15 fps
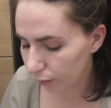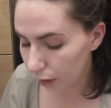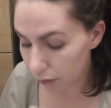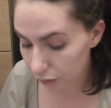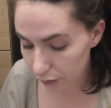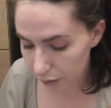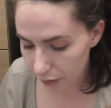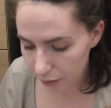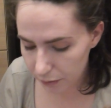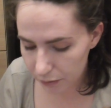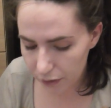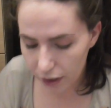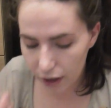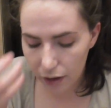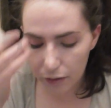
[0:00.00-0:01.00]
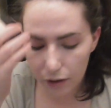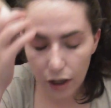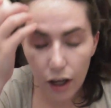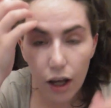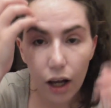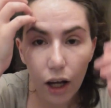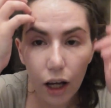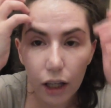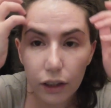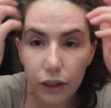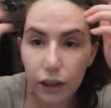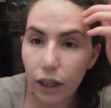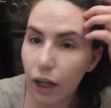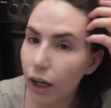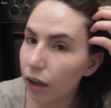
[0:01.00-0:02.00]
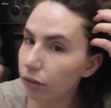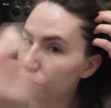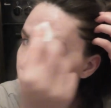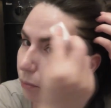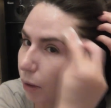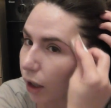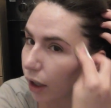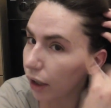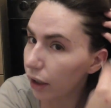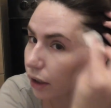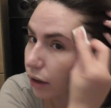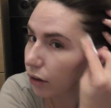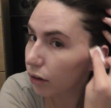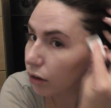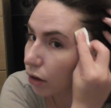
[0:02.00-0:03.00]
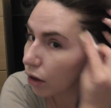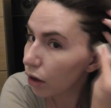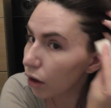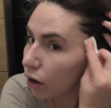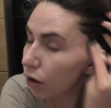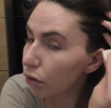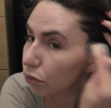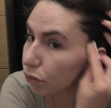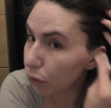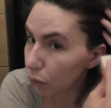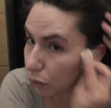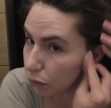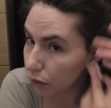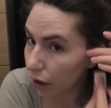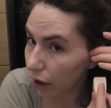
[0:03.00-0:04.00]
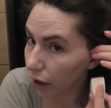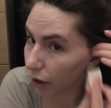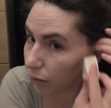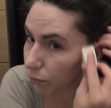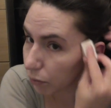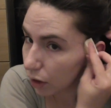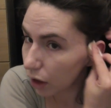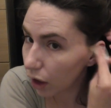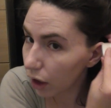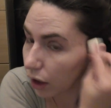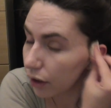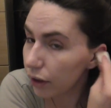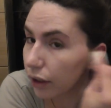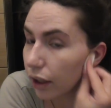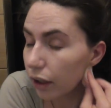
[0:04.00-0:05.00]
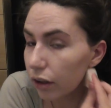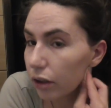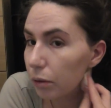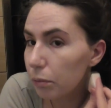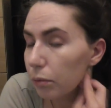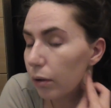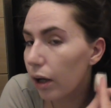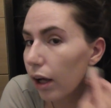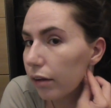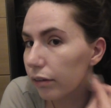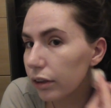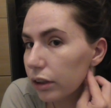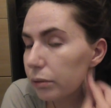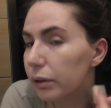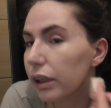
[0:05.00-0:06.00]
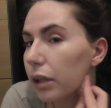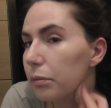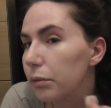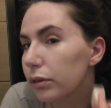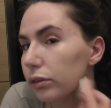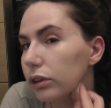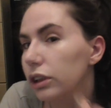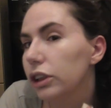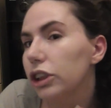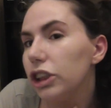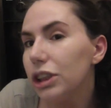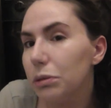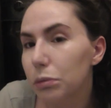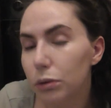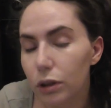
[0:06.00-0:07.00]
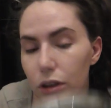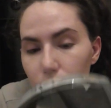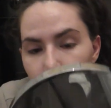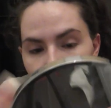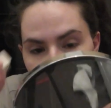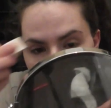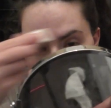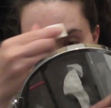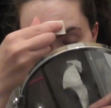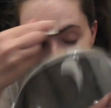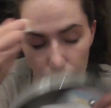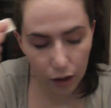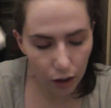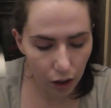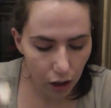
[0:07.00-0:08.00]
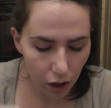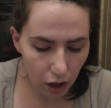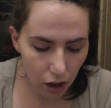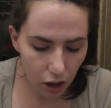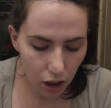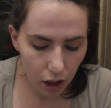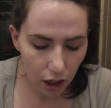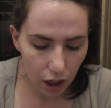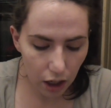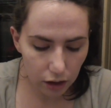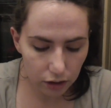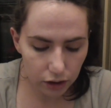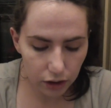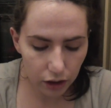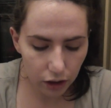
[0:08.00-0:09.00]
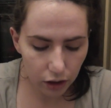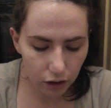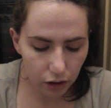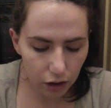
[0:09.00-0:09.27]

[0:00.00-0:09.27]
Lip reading: So there was that. I did have my phone die, and I did end up having to pick up a really cheap one from Asda.